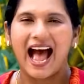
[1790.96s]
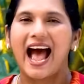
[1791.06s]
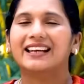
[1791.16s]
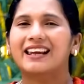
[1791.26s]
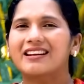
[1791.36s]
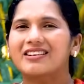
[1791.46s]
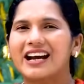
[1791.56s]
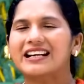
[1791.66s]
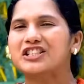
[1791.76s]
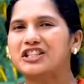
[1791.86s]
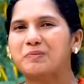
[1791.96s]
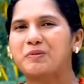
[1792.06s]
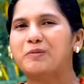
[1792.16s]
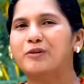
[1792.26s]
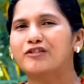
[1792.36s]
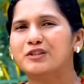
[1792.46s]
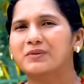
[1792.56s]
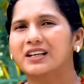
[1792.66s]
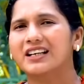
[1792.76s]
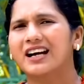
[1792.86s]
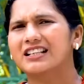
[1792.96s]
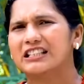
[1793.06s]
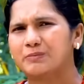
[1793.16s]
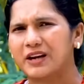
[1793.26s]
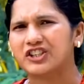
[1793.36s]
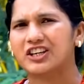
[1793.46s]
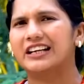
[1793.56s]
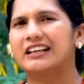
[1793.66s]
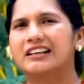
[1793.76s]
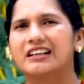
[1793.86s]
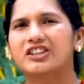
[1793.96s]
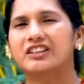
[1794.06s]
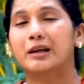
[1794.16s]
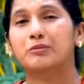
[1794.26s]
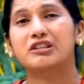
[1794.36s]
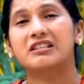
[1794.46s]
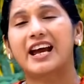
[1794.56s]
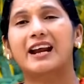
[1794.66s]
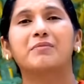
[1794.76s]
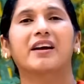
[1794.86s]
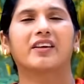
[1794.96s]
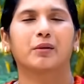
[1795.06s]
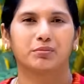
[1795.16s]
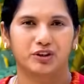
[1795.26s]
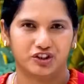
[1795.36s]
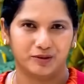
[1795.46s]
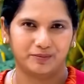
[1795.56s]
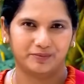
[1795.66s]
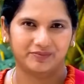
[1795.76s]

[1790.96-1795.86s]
And he writes to the people of Smyrna, especially urging them to stand by their bishop.